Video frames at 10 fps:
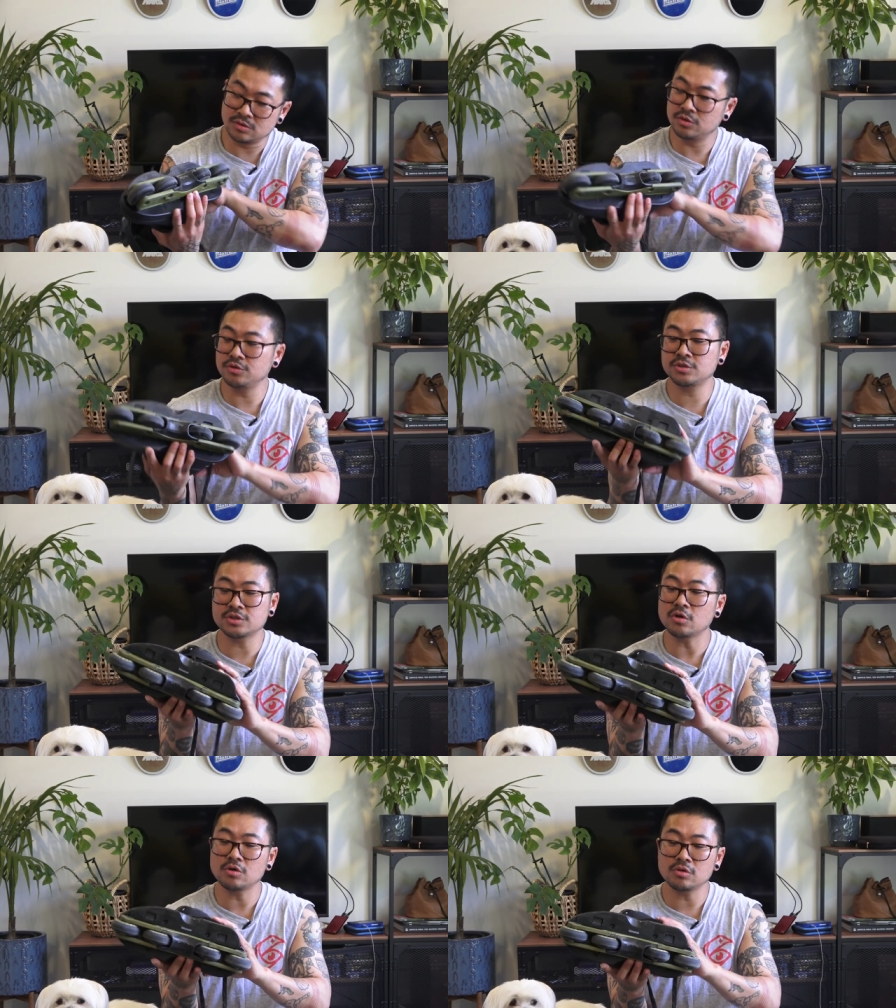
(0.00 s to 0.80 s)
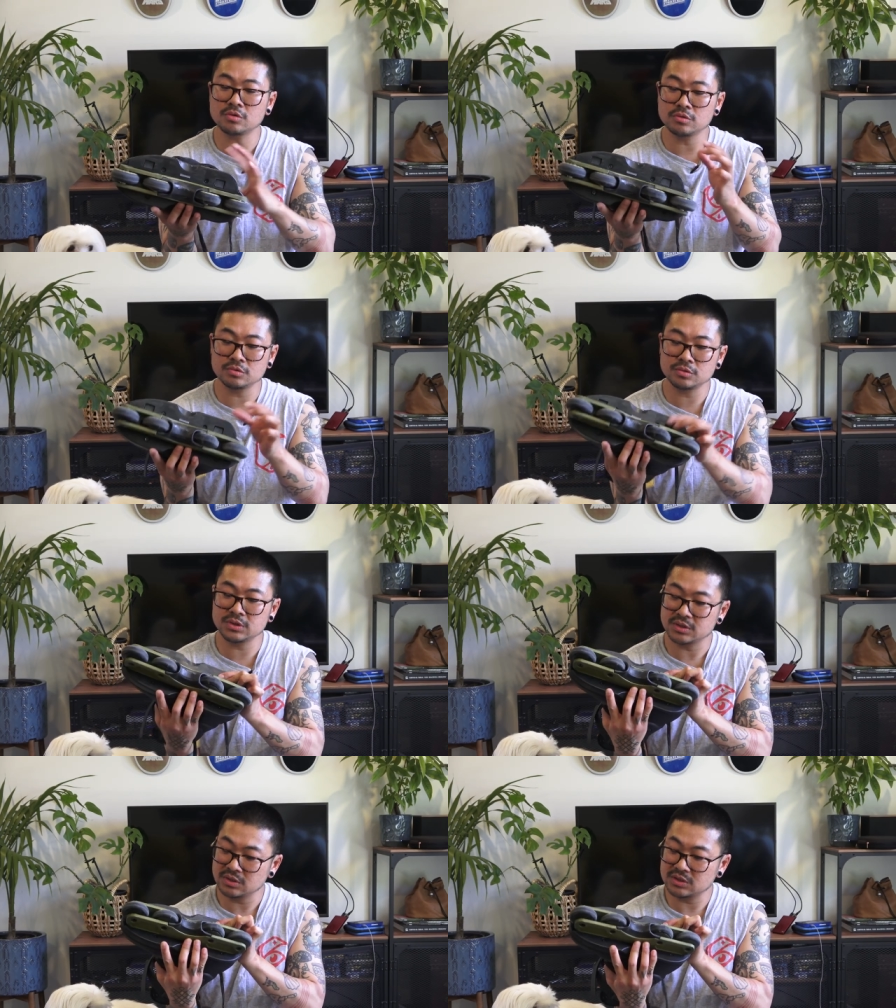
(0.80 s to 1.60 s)
New
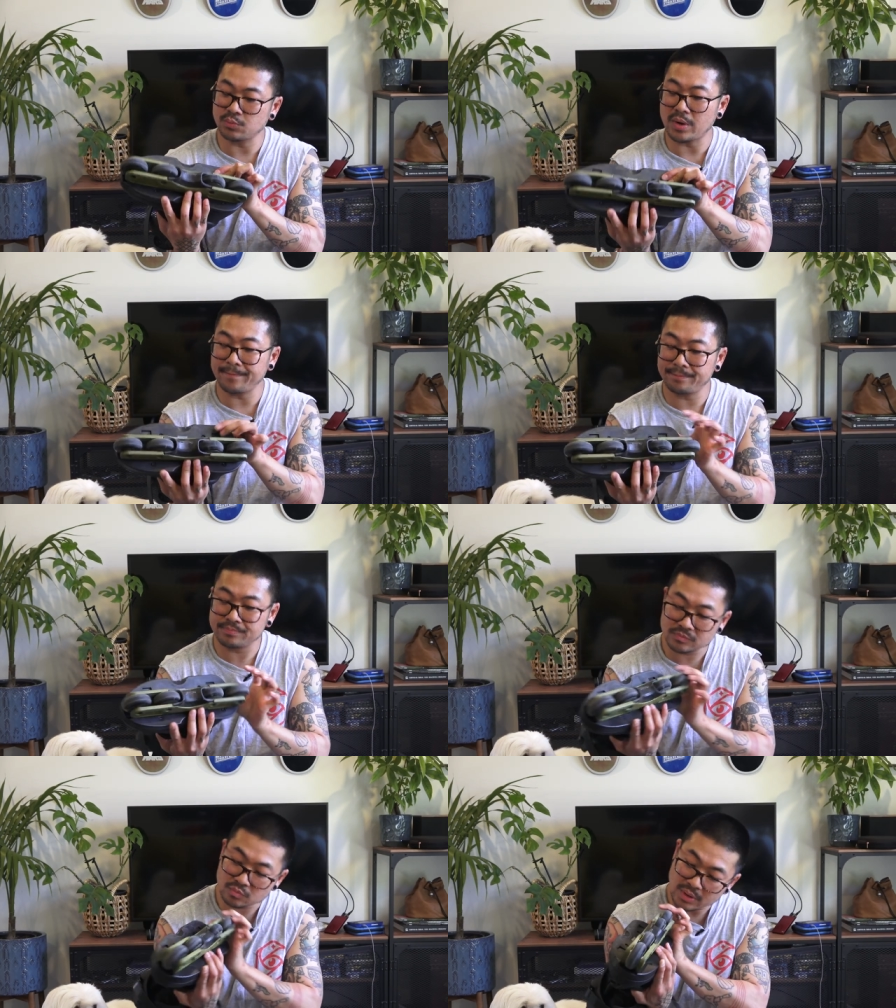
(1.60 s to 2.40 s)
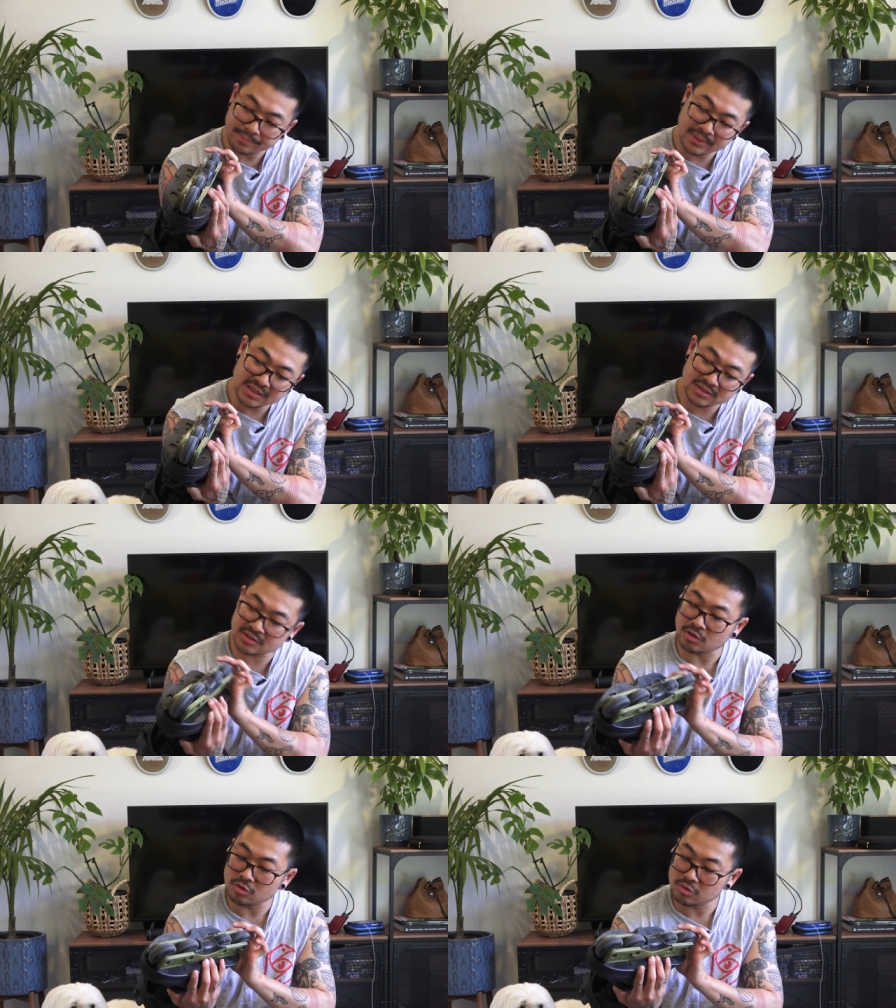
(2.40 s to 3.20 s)
soles. It's a one one piece
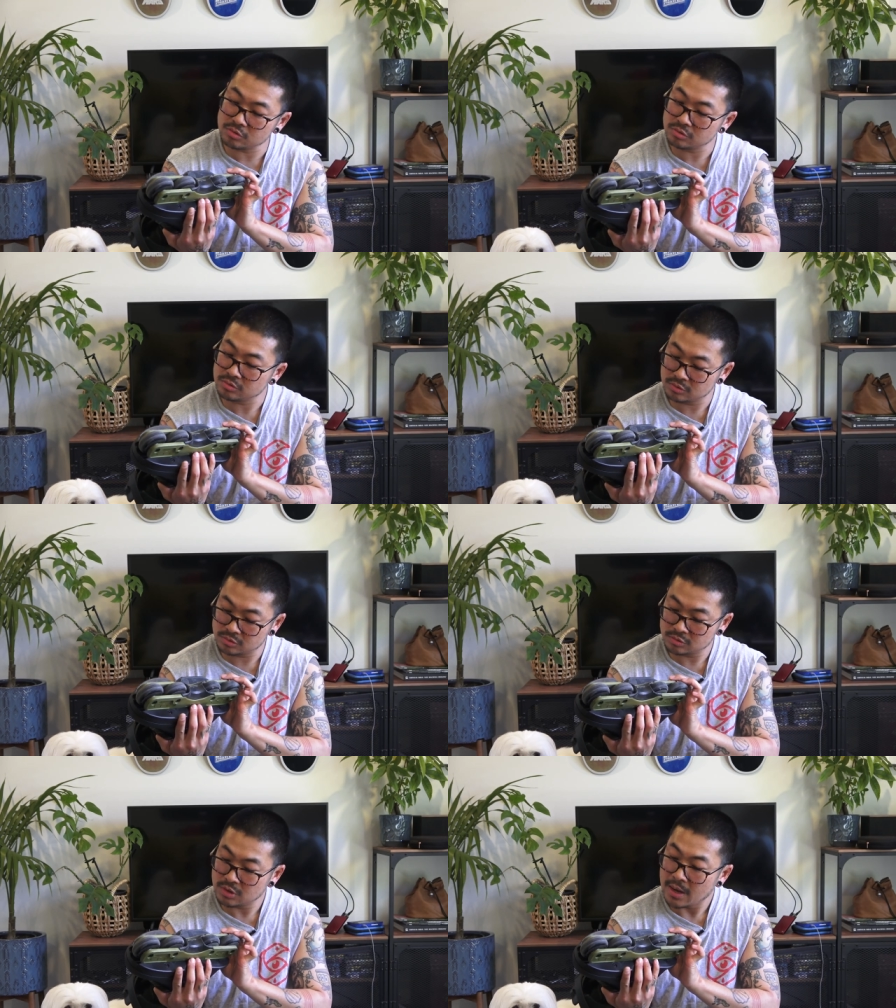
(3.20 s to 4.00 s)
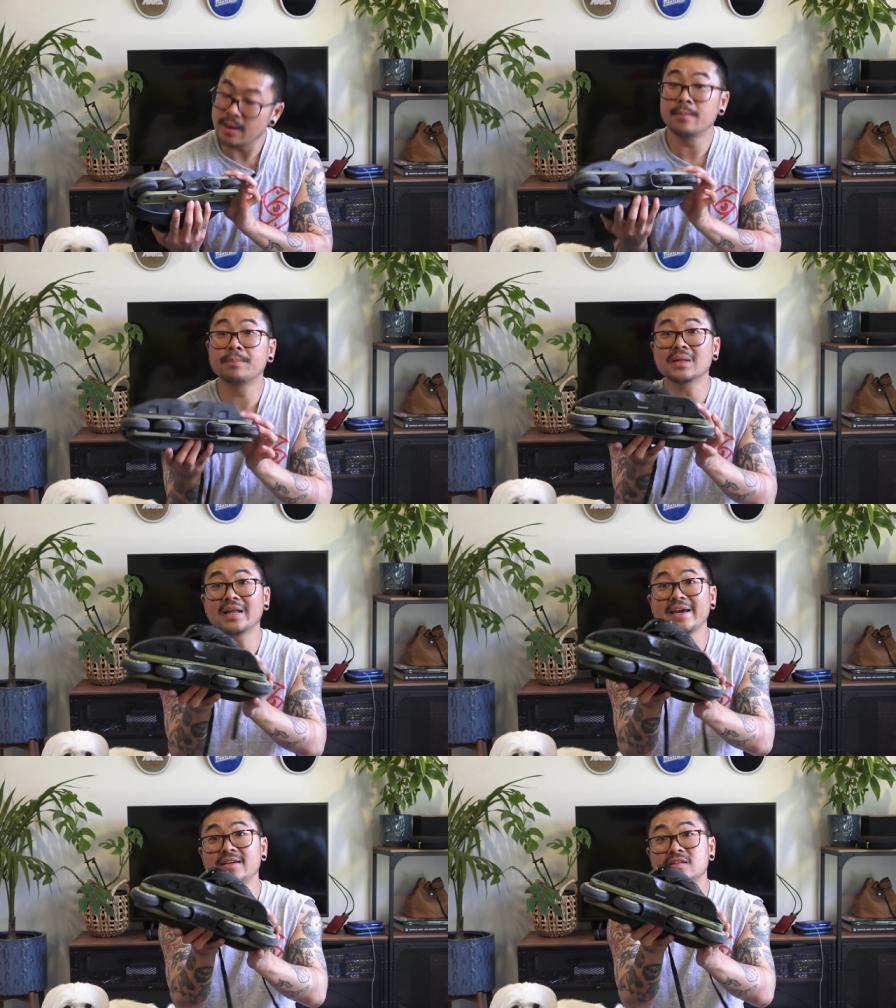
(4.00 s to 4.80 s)
sole
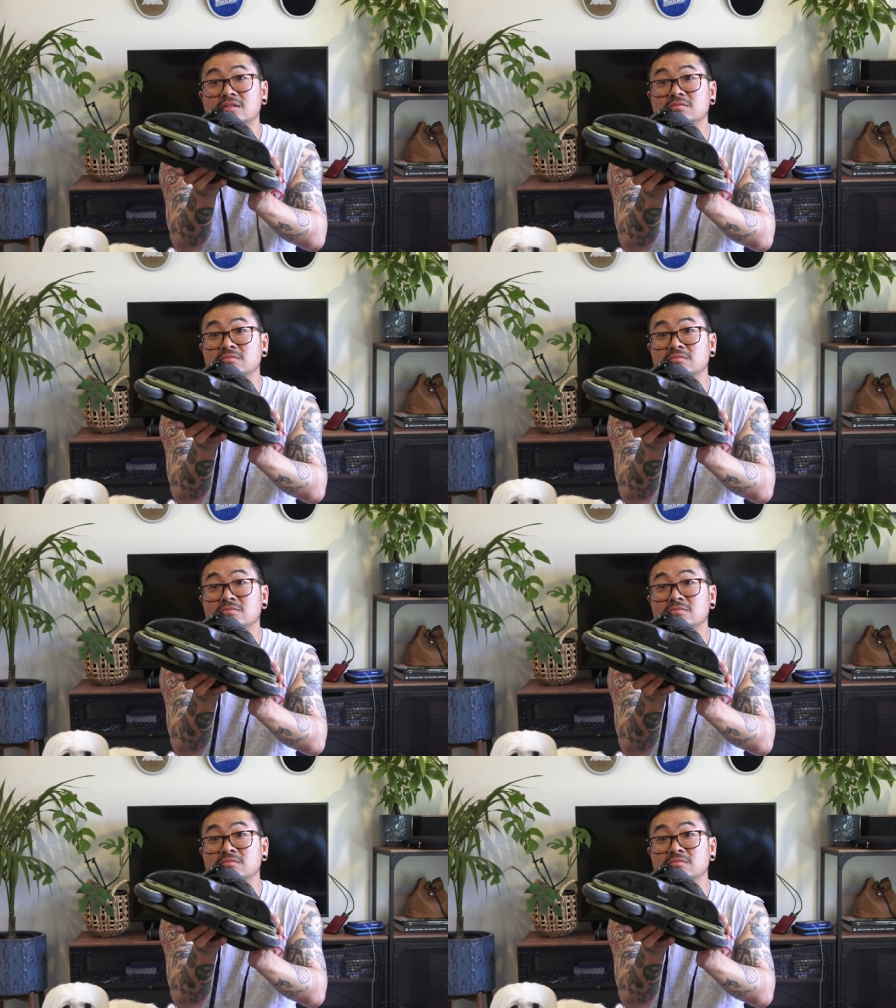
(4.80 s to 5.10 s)
plate.